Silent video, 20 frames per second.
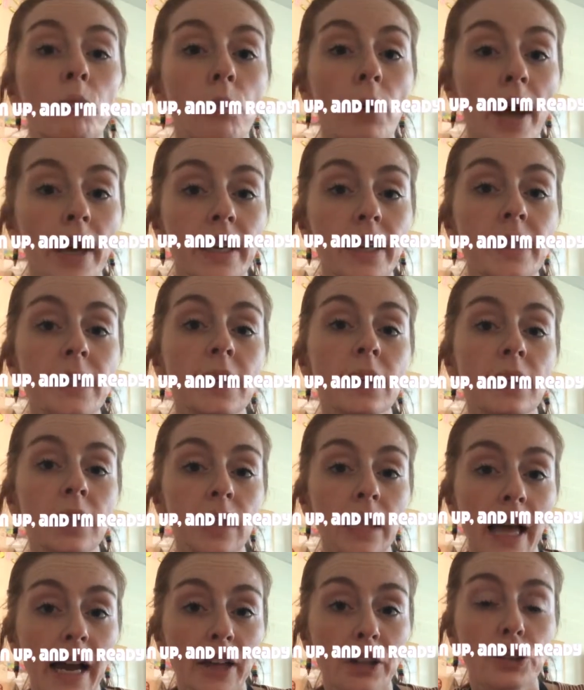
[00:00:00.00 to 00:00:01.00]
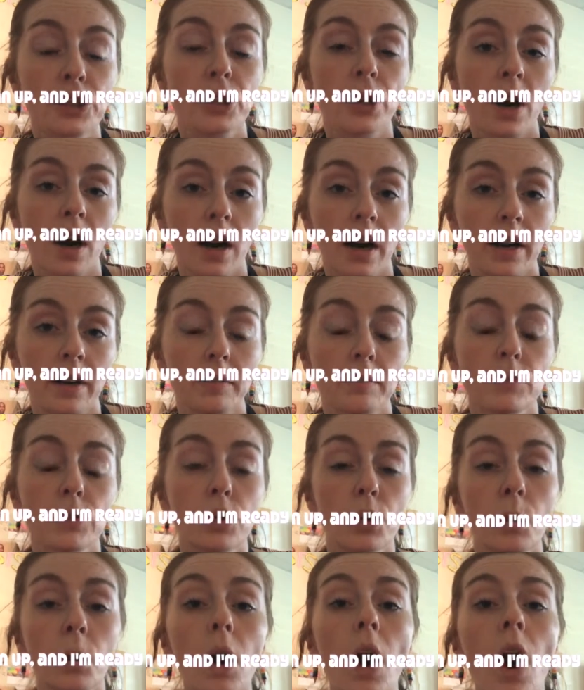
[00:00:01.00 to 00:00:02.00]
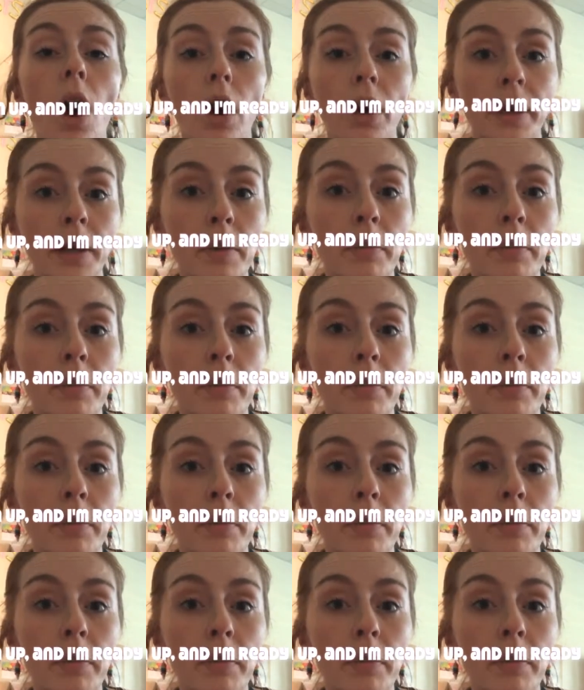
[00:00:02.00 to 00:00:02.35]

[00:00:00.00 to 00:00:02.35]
ready to collect your art. So we're all gonna